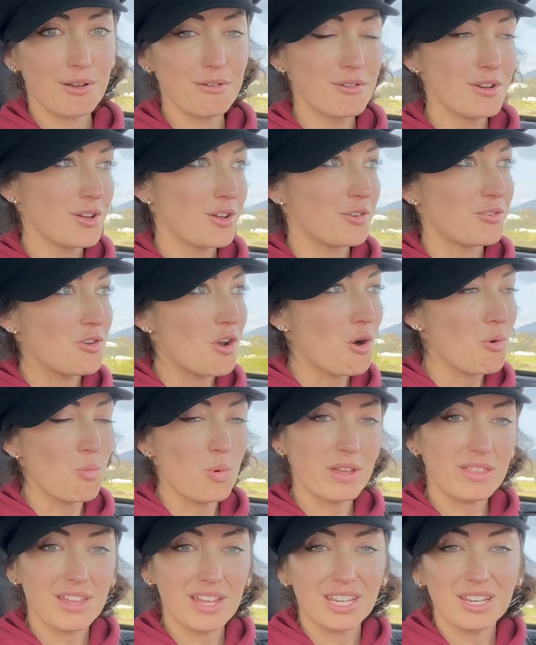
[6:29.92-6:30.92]
not
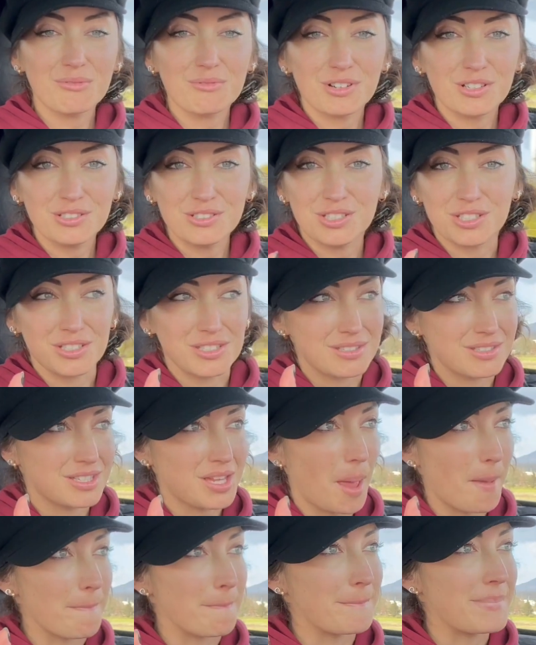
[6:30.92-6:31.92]
with anyone, just
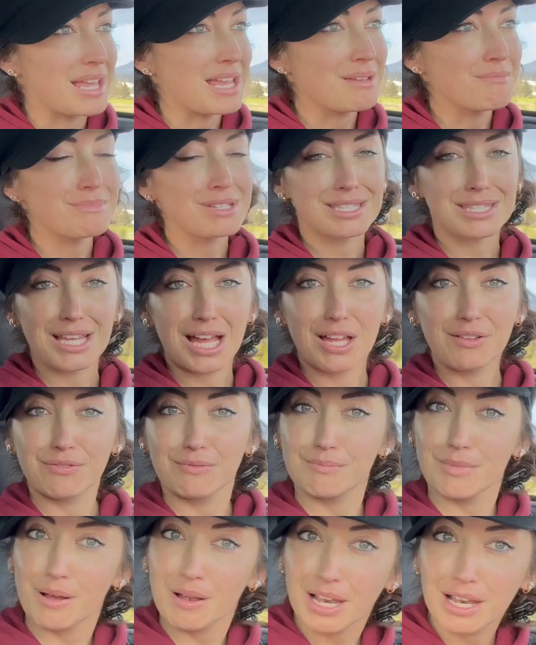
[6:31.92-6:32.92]
me, myself,
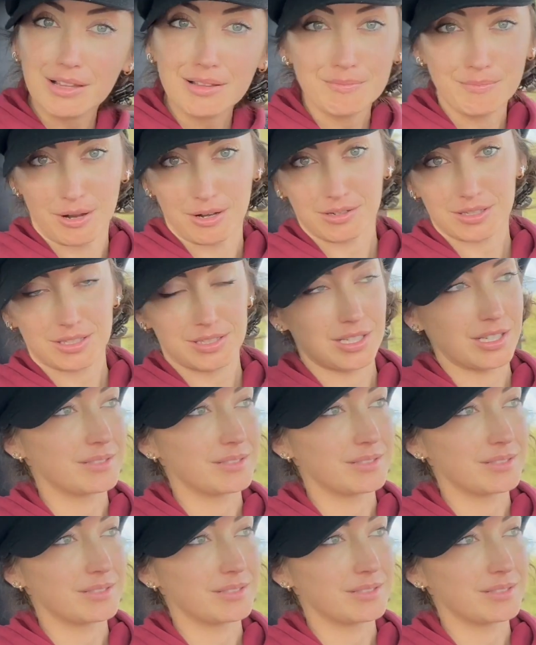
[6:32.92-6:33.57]
and my little Boxster.